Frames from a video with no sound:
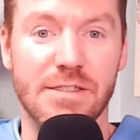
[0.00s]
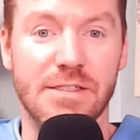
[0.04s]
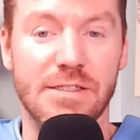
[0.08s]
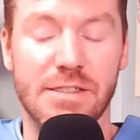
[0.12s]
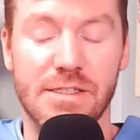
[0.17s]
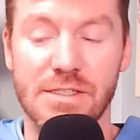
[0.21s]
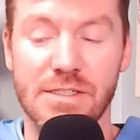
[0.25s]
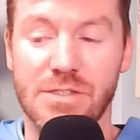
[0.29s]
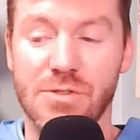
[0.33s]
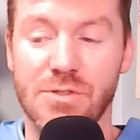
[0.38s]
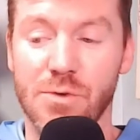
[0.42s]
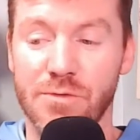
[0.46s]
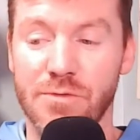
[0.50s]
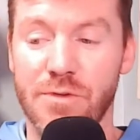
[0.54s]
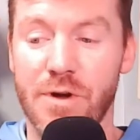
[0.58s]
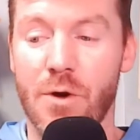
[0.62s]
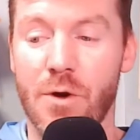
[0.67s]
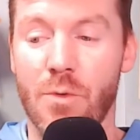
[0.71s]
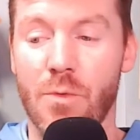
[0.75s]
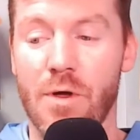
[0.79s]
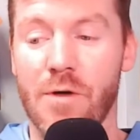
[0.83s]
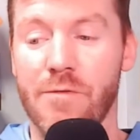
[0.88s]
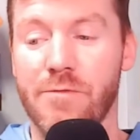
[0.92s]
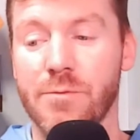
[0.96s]
He's doing very
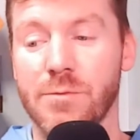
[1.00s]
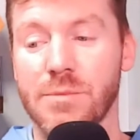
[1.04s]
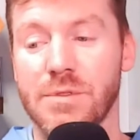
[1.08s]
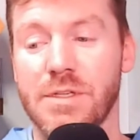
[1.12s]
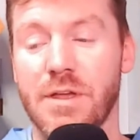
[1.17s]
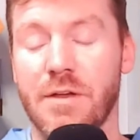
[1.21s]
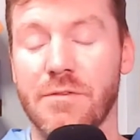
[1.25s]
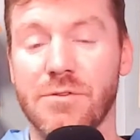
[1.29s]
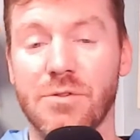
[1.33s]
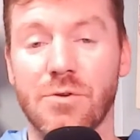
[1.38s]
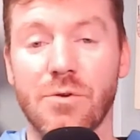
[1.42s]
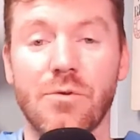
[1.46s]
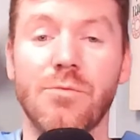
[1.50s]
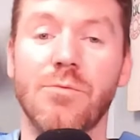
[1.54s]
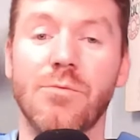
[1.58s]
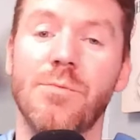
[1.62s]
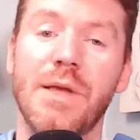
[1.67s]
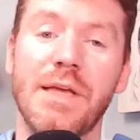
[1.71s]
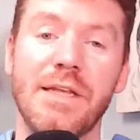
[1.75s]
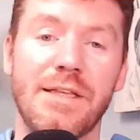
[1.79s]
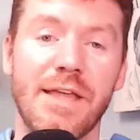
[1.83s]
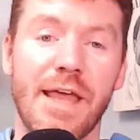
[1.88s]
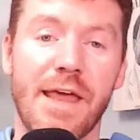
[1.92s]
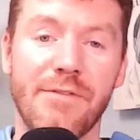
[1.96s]
well for himself. So
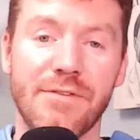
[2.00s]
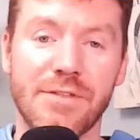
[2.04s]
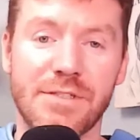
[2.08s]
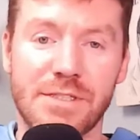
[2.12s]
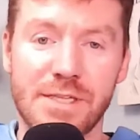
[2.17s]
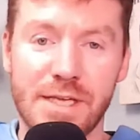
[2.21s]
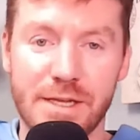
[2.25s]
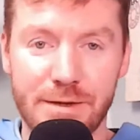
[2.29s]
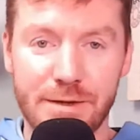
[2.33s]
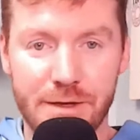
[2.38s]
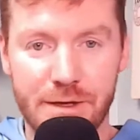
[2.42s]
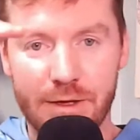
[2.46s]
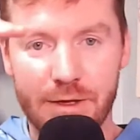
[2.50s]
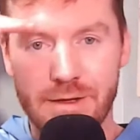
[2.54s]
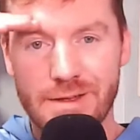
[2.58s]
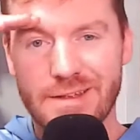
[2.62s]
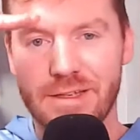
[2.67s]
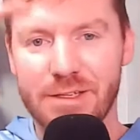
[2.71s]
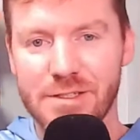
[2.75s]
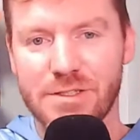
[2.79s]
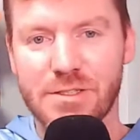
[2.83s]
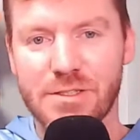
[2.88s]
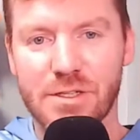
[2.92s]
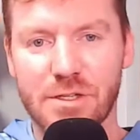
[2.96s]
Pete Davidson,
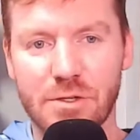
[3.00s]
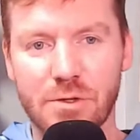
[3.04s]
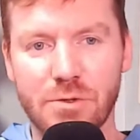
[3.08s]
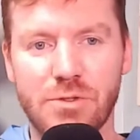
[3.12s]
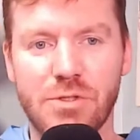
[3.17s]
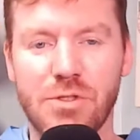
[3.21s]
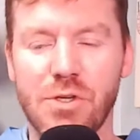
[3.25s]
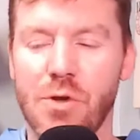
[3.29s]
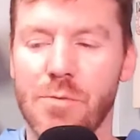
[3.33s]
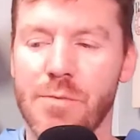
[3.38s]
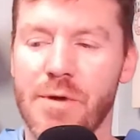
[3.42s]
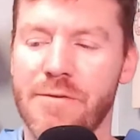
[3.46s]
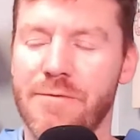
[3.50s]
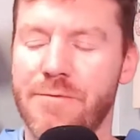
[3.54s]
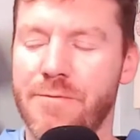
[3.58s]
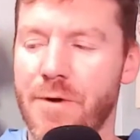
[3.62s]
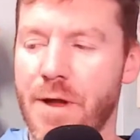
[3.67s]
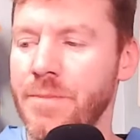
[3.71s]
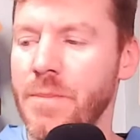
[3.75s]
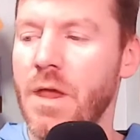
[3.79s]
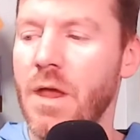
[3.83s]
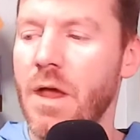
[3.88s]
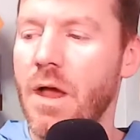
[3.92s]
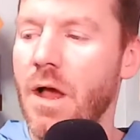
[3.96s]
salute to you, my
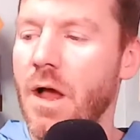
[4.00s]
friend.